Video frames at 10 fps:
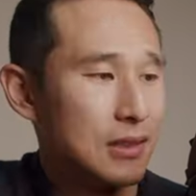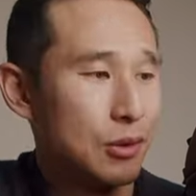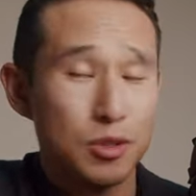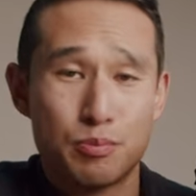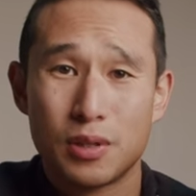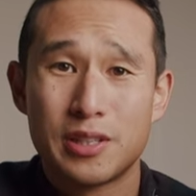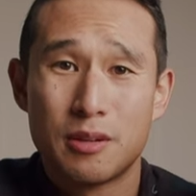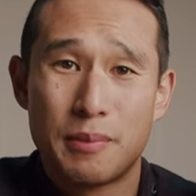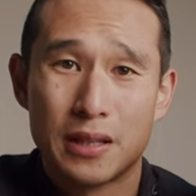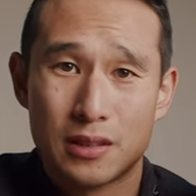And what's
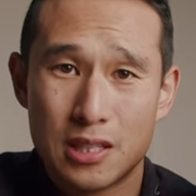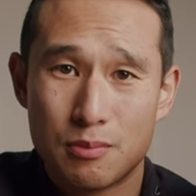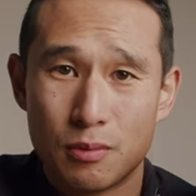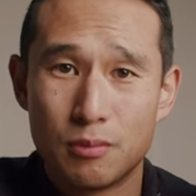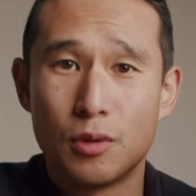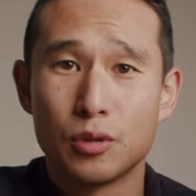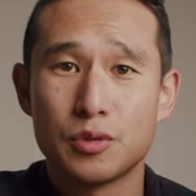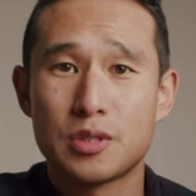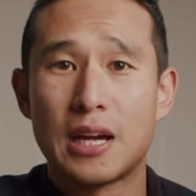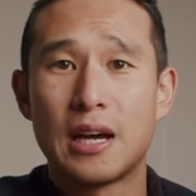brilliant about these
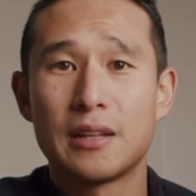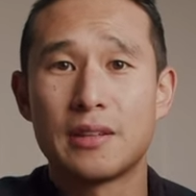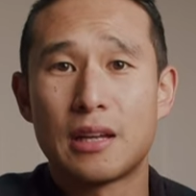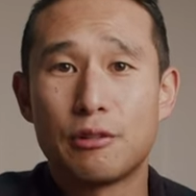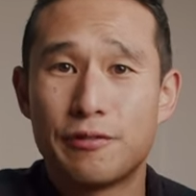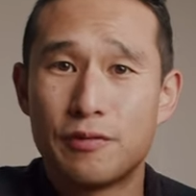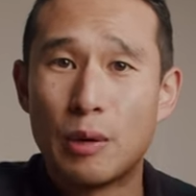models are that they'll